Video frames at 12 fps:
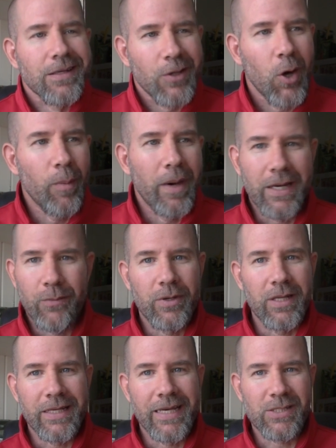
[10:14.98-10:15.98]
Nobody
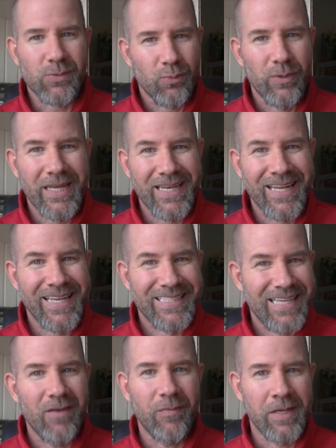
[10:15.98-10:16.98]
really has written a
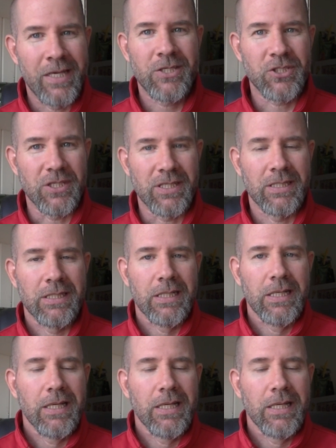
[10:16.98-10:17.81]
definition